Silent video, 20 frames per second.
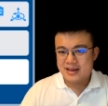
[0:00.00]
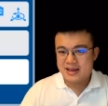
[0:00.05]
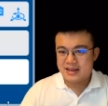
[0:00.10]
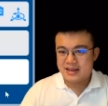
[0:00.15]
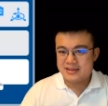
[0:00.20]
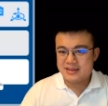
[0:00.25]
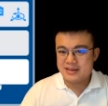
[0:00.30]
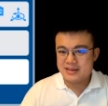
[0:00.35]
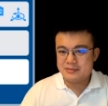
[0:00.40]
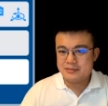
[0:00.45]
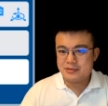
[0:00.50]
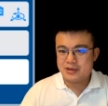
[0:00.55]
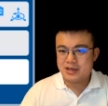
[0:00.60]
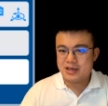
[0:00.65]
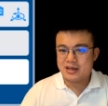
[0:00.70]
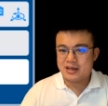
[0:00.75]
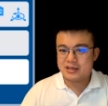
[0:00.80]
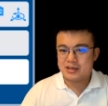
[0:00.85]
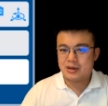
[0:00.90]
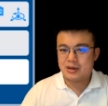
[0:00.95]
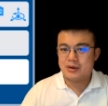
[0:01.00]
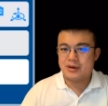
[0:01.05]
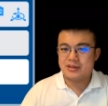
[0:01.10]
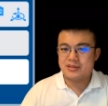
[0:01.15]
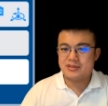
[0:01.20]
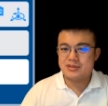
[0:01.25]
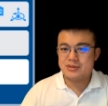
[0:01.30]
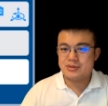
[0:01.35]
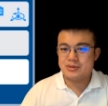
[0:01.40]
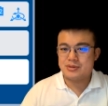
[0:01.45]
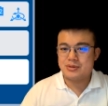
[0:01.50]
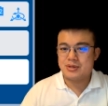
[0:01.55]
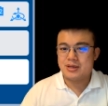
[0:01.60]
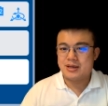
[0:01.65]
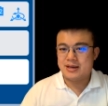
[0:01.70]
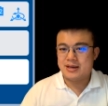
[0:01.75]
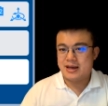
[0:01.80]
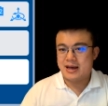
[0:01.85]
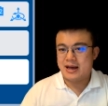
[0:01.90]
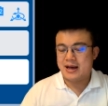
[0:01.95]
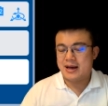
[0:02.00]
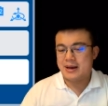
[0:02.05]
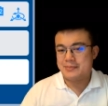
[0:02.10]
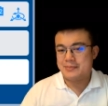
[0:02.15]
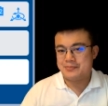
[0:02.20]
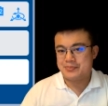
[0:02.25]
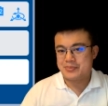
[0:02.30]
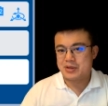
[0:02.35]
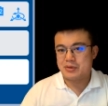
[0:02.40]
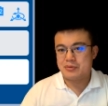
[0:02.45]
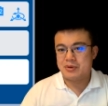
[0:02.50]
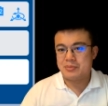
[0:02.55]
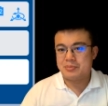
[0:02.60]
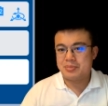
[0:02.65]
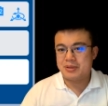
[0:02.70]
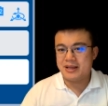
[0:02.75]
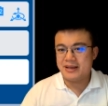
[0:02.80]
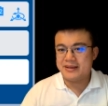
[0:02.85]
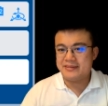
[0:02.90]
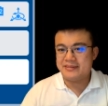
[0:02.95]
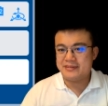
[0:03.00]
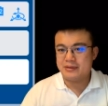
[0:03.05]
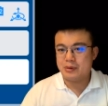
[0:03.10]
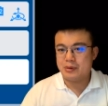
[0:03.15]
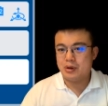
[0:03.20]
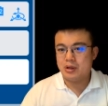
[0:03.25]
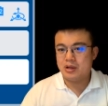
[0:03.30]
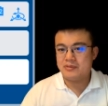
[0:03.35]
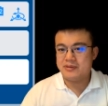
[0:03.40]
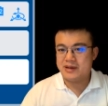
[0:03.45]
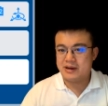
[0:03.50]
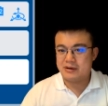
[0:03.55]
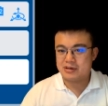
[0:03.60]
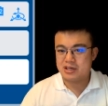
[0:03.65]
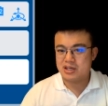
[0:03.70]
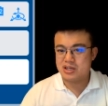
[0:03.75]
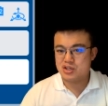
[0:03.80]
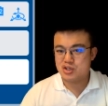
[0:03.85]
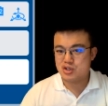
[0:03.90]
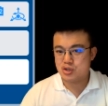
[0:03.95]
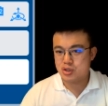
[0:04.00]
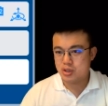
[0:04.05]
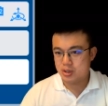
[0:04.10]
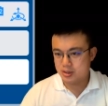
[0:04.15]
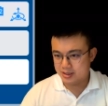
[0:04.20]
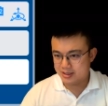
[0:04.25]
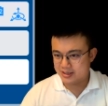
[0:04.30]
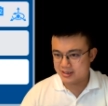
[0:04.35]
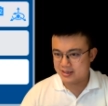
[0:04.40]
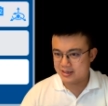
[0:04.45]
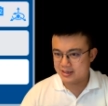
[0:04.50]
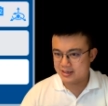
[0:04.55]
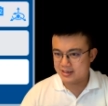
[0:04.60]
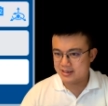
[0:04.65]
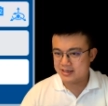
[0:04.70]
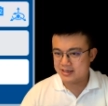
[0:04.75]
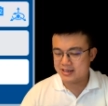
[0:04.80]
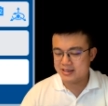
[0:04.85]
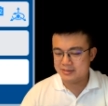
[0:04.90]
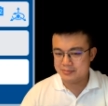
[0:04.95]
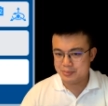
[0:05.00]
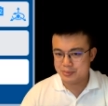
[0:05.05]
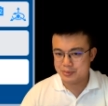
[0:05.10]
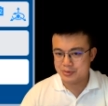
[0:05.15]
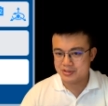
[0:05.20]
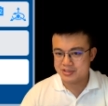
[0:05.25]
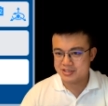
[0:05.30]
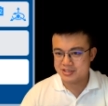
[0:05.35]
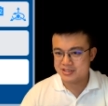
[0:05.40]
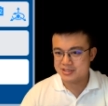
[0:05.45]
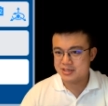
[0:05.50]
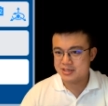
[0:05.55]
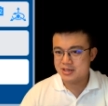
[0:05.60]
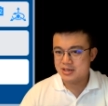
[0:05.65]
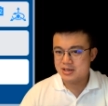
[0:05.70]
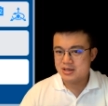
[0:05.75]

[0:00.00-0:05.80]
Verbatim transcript: And then we are going to um, replace all of our controller inputs